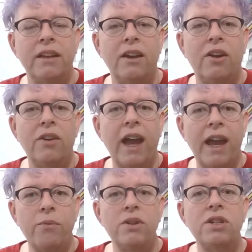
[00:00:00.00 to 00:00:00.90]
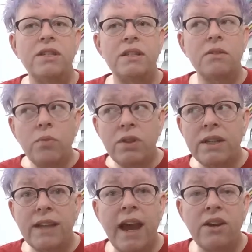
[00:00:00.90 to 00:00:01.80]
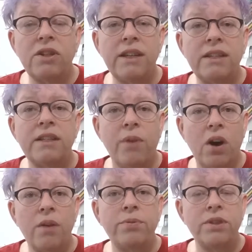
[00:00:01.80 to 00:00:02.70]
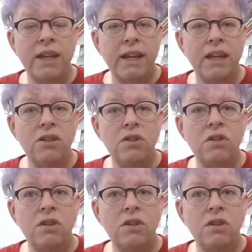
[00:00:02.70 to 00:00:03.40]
Okay, which is actually a small percentage.